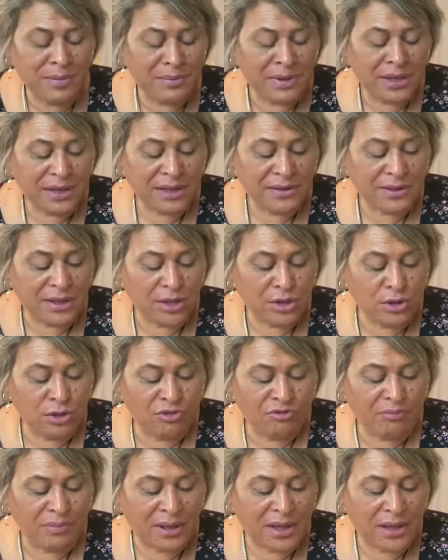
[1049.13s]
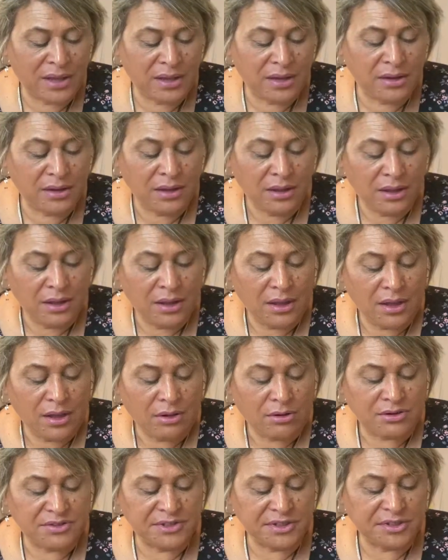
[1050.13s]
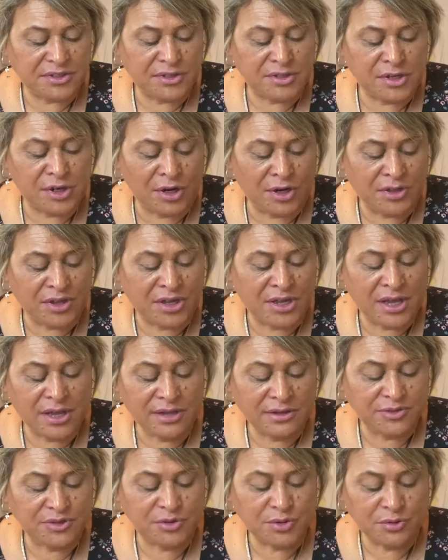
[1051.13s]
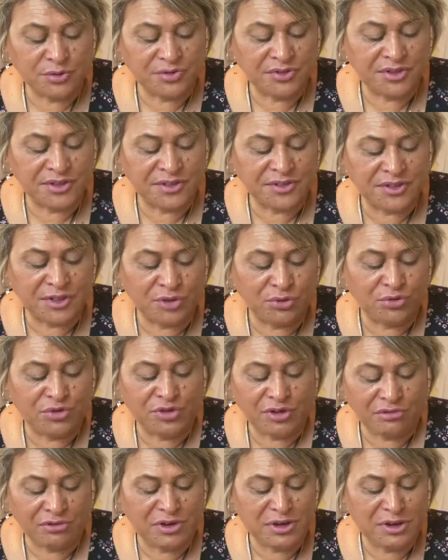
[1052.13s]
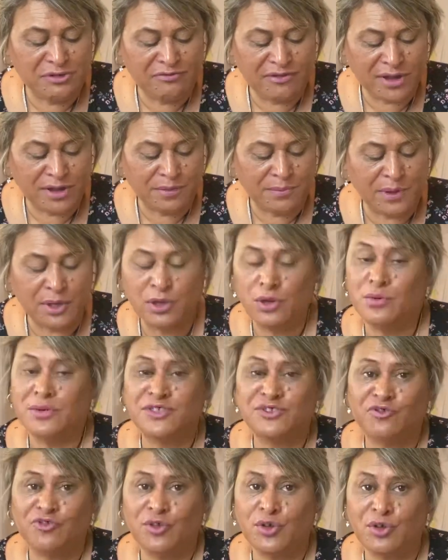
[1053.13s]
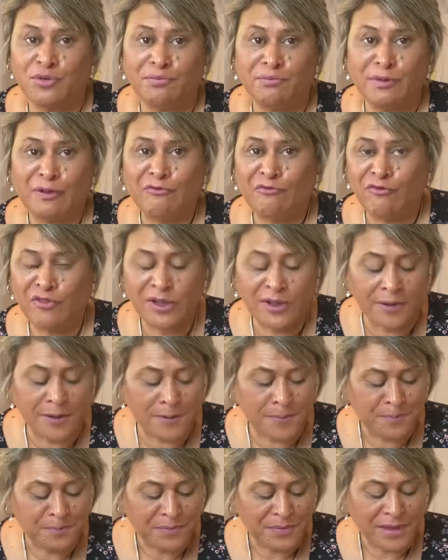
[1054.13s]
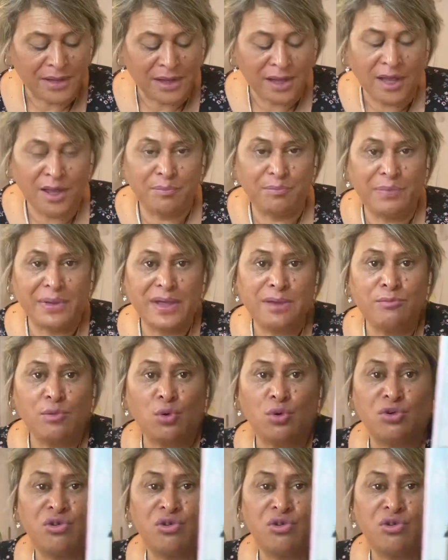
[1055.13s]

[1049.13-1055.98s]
meaning that you've been, because that's the King of Swords is an authority figure, but who is firm but fair, and being more